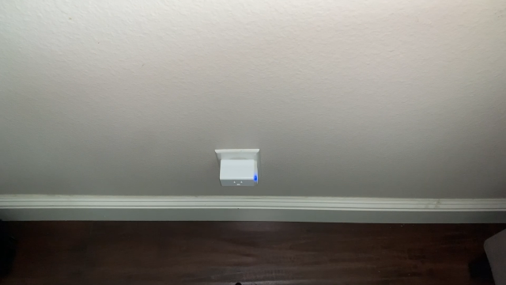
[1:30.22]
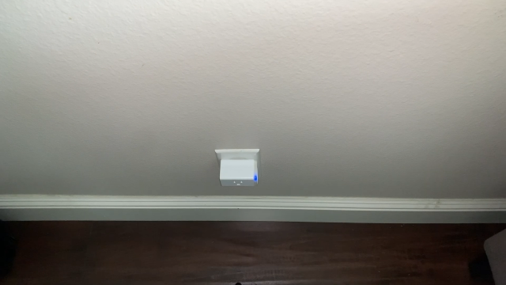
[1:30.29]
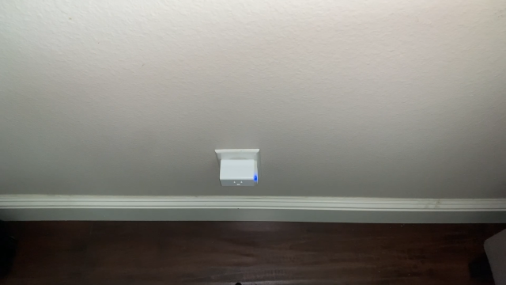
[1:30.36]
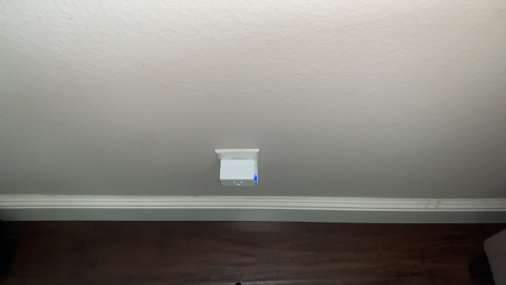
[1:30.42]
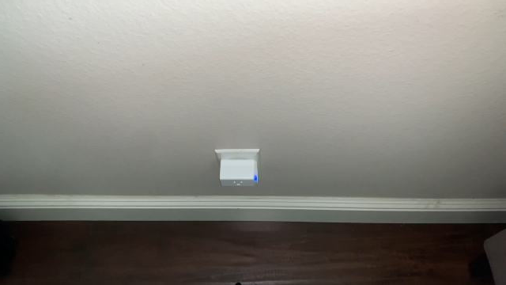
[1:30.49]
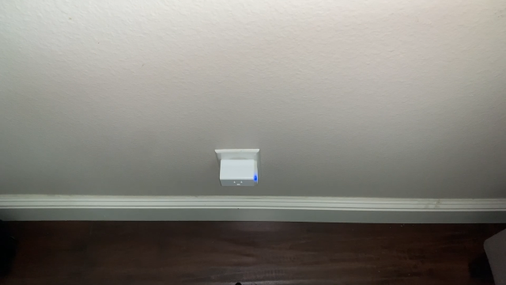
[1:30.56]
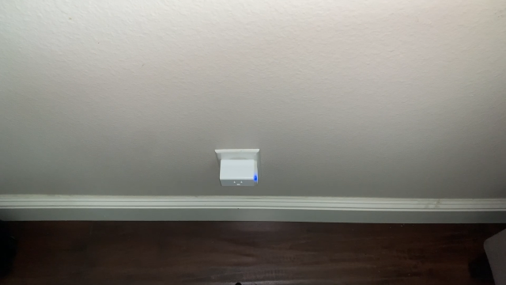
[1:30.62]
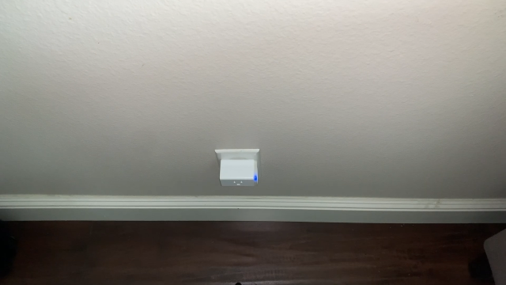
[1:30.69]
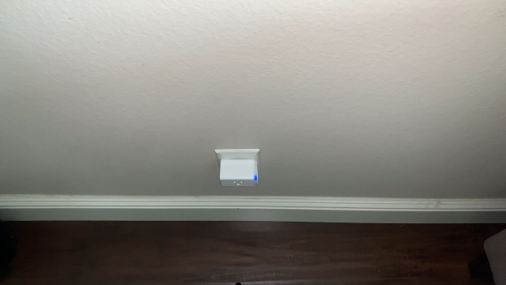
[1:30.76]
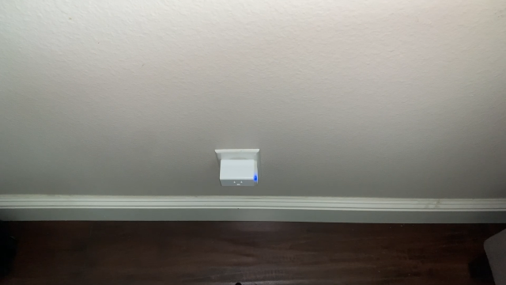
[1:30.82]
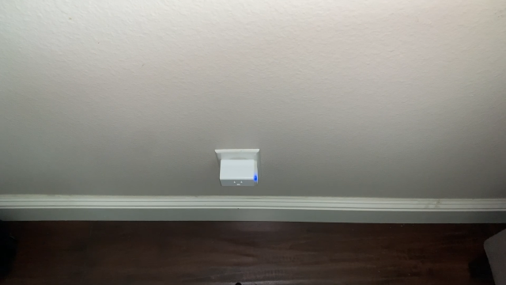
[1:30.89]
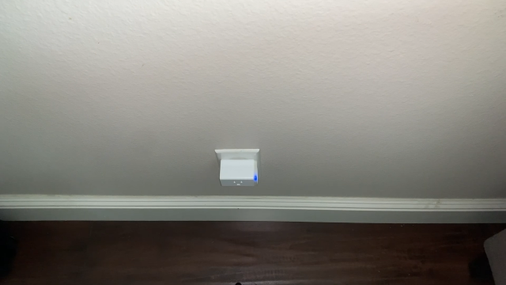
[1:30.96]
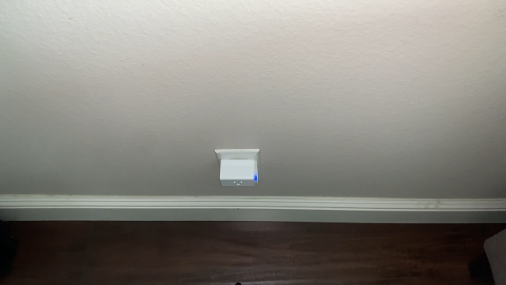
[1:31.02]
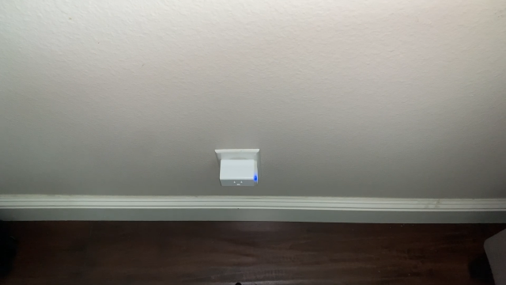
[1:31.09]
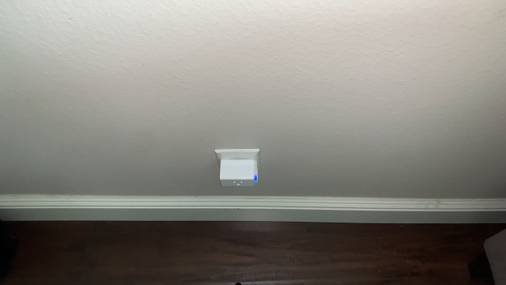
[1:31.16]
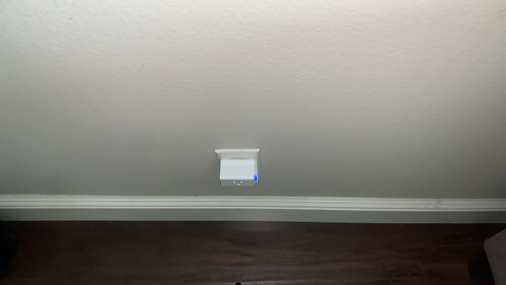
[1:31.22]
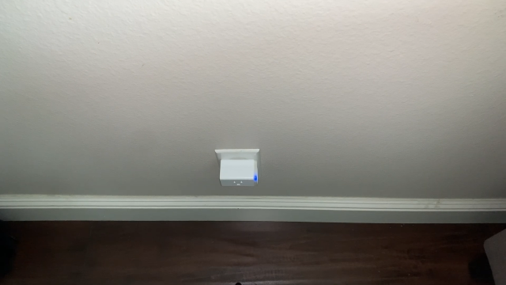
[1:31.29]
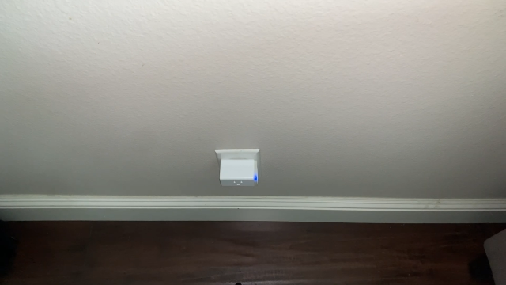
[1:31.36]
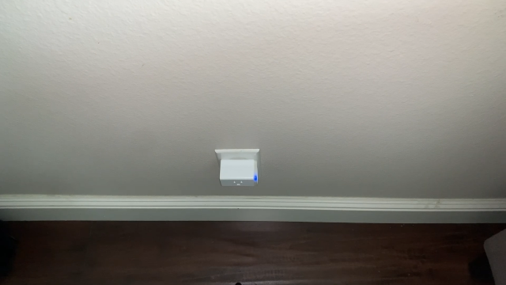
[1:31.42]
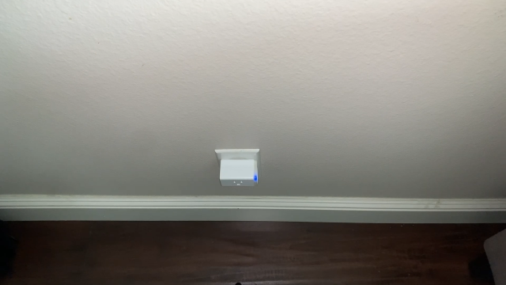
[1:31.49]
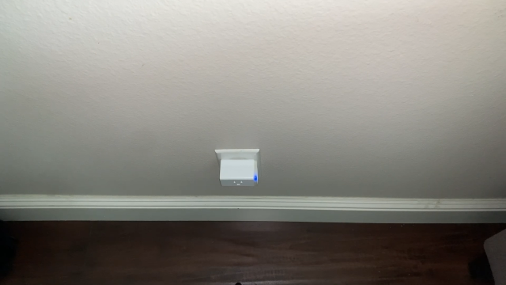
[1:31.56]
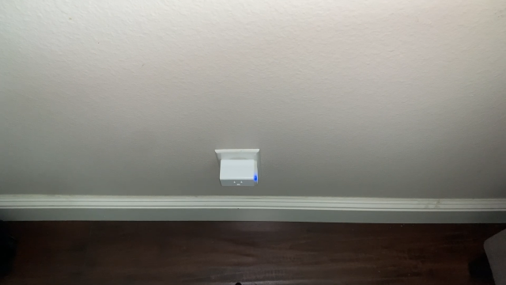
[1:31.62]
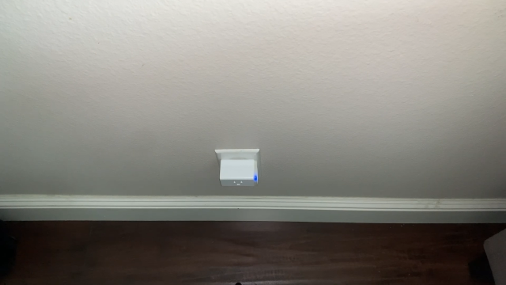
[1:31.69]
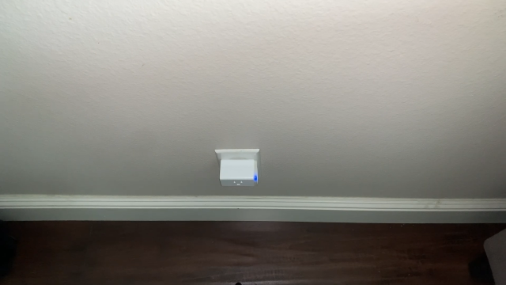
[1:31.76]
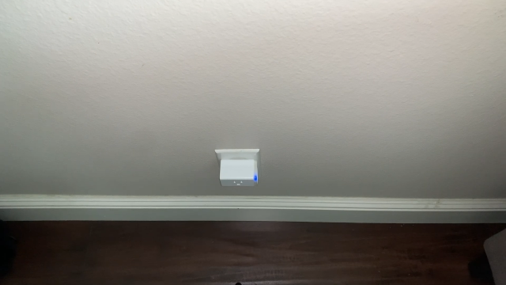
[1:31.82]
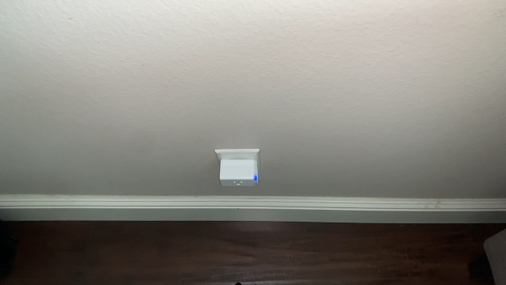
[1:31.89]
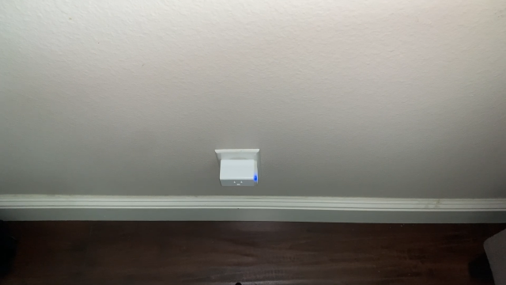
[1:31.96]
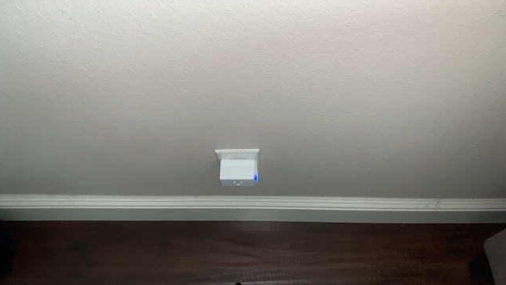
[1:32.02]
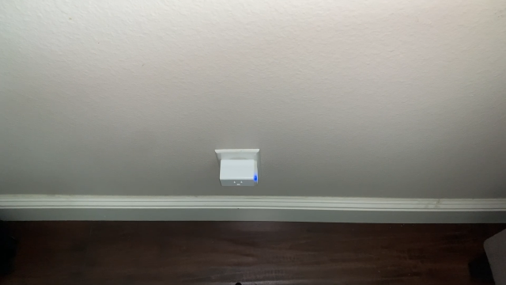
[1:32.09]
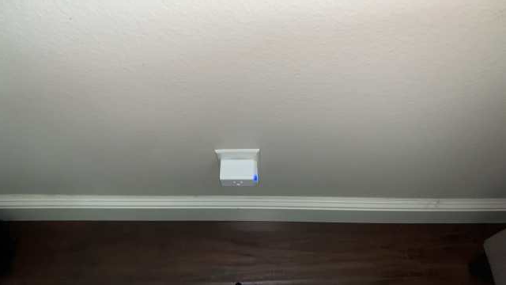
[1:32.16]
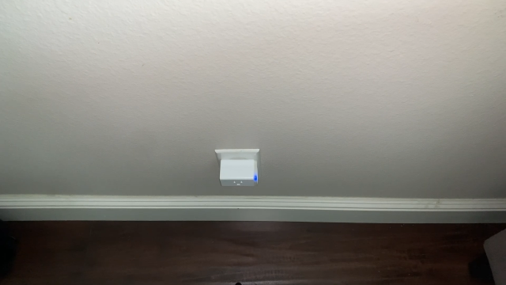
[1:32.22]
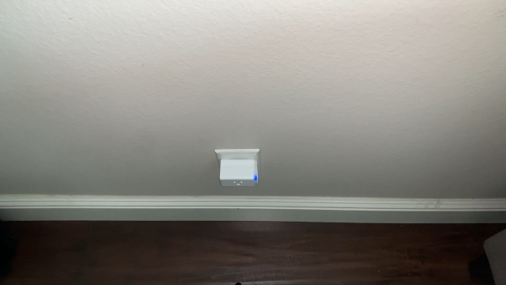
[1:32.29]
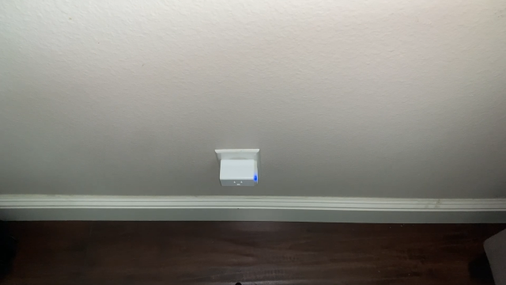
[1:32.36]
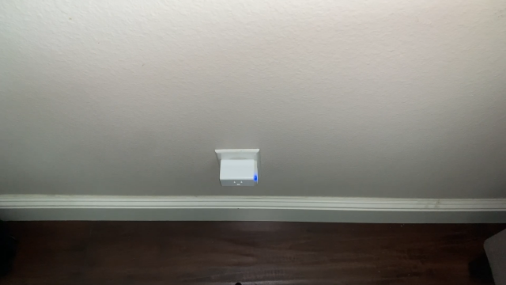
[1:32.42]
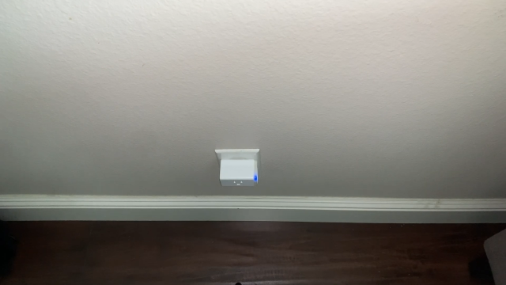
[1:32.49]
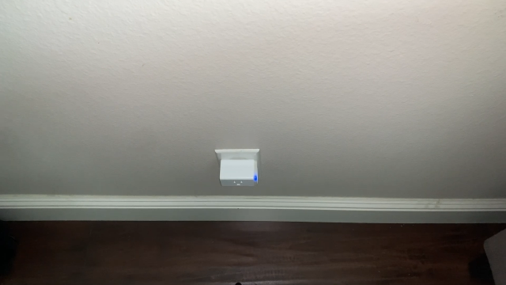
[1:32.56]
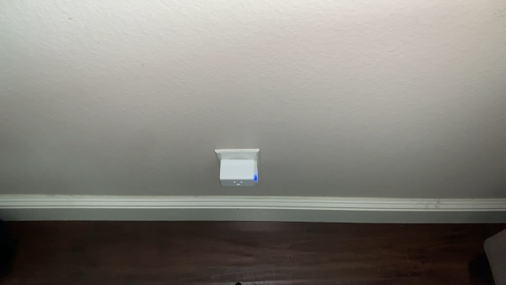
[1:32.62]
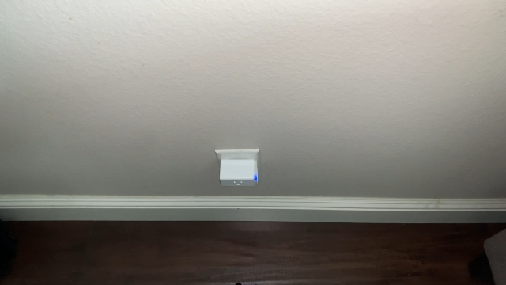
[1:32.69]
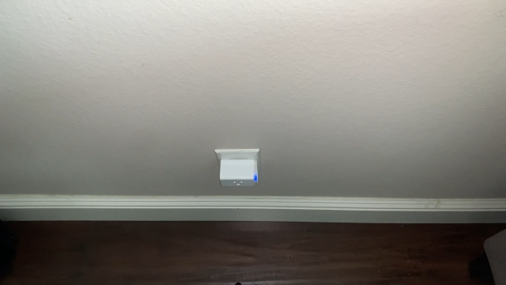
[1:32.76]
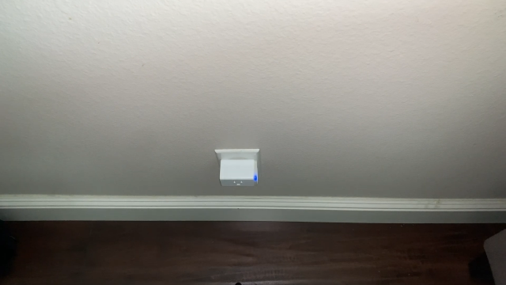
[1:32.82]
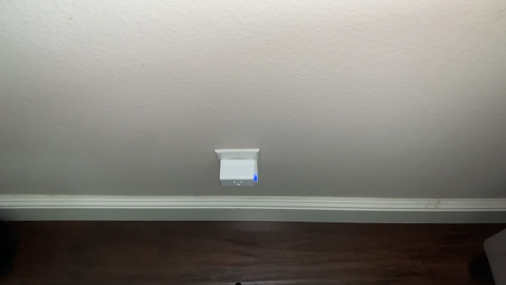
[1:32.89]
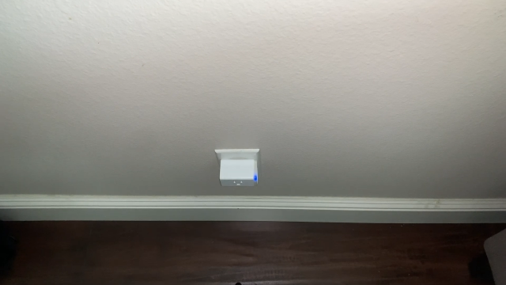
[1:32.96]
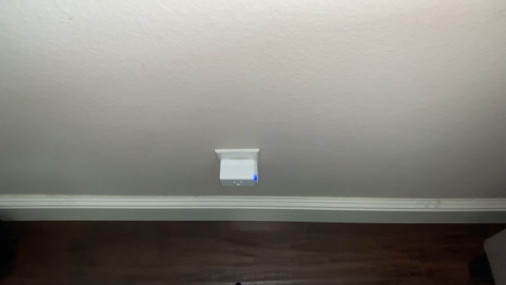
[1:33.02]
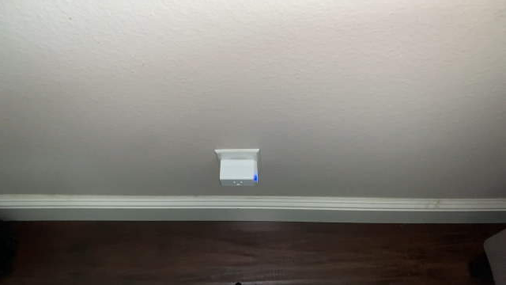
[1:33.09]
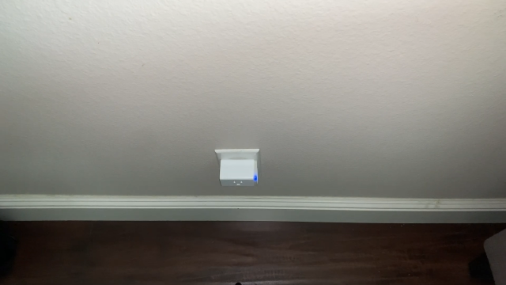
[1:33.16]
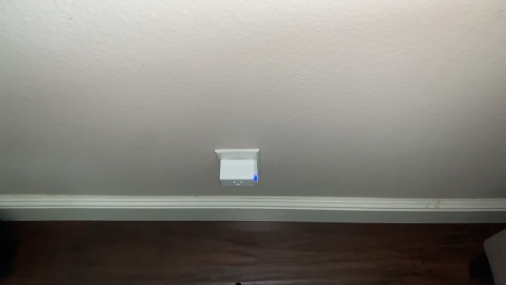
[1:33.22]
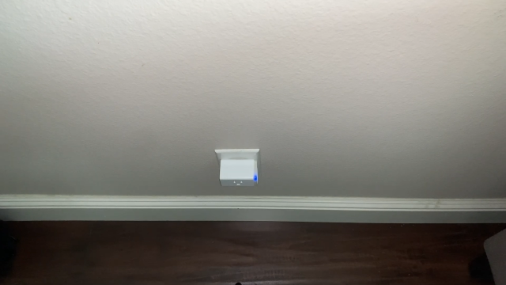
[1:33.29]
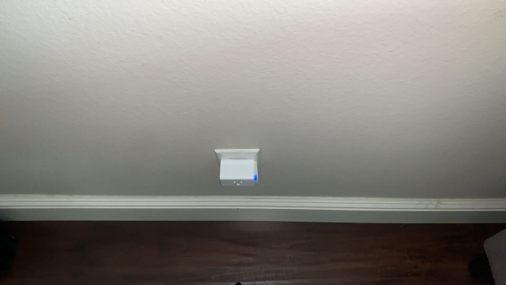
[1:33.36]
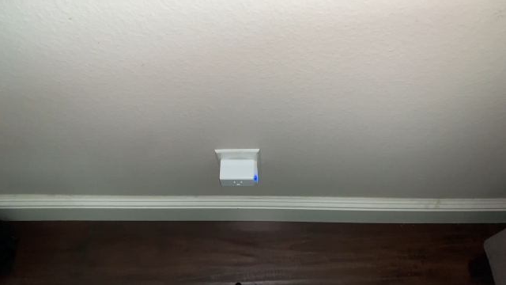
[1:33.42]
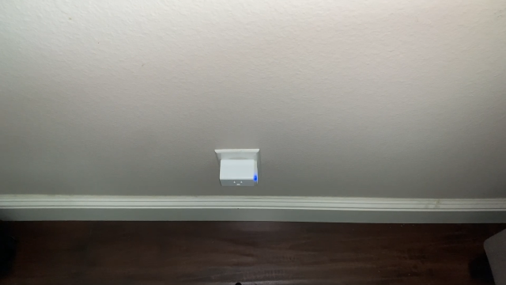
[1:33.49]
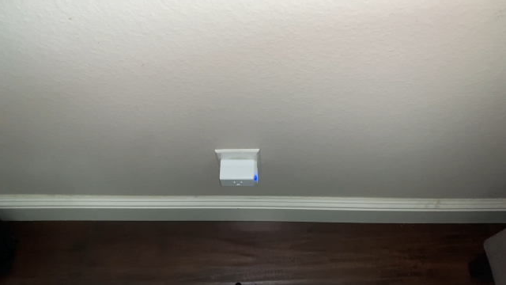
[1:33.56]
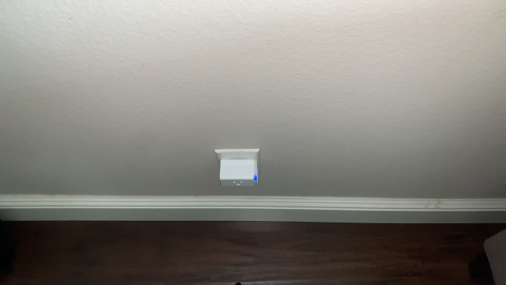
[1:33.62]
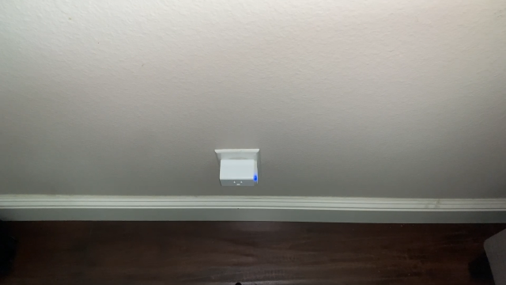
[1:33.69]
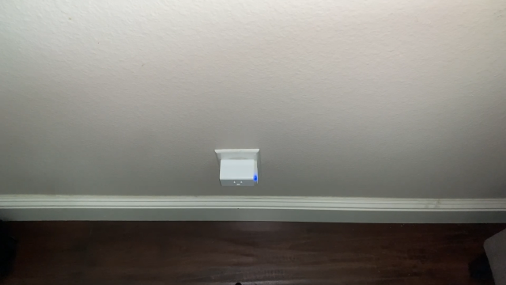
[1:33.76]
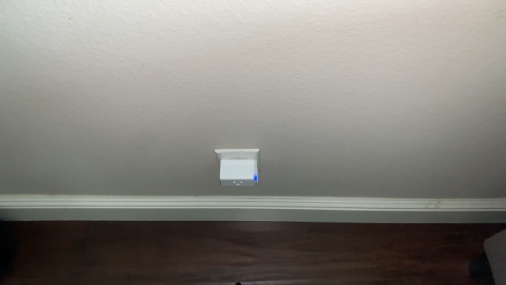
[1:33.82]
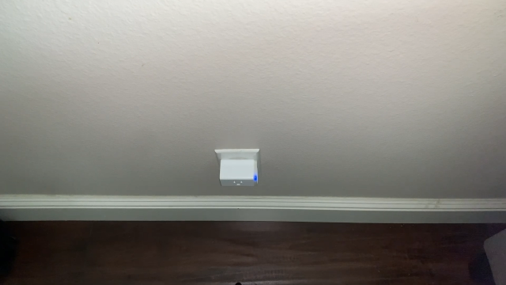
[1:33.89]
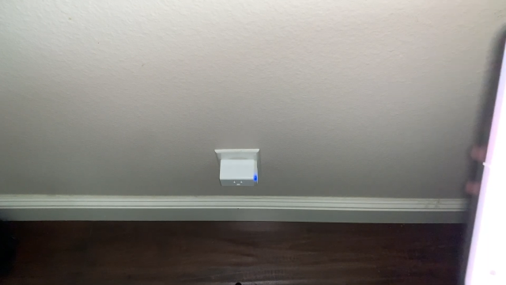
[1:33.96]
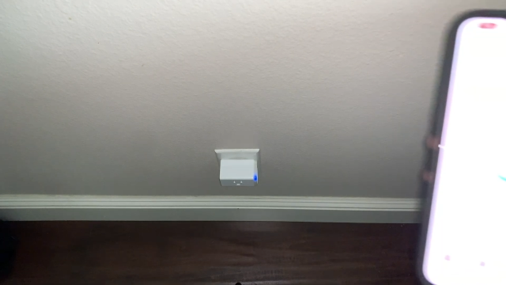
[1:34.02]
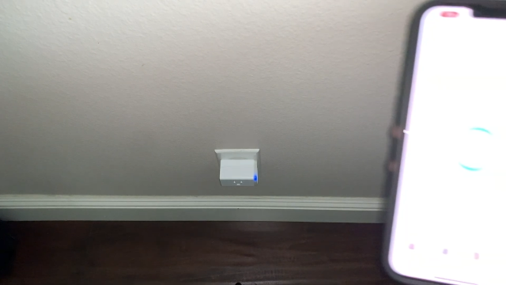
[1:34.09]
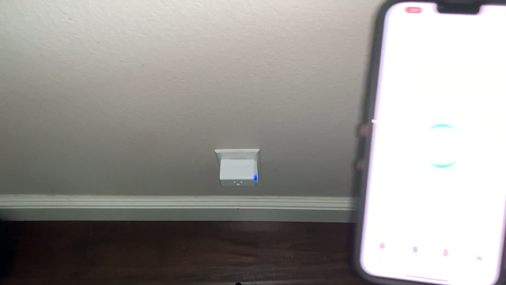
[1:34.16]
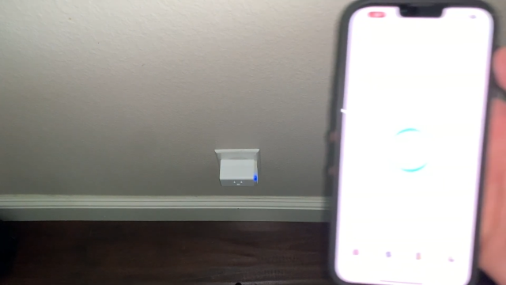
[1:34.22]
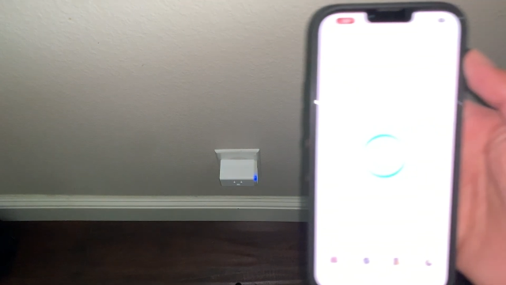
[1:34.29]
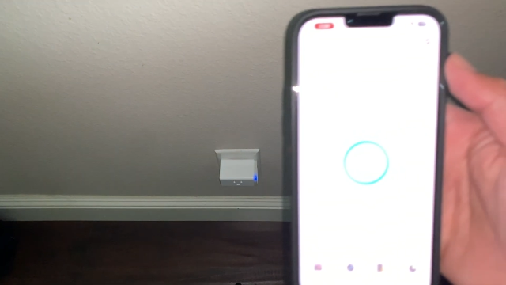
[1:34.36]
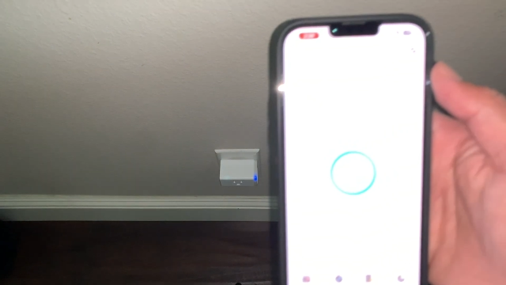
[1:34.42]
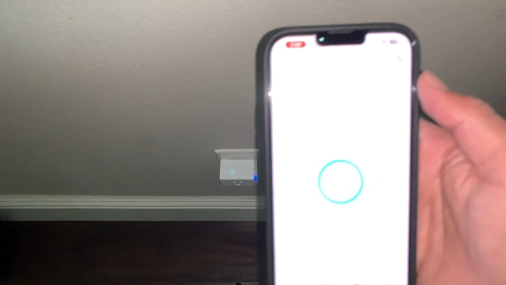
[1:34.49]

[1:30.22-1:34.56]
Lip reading: Nobody's mouth can be seen.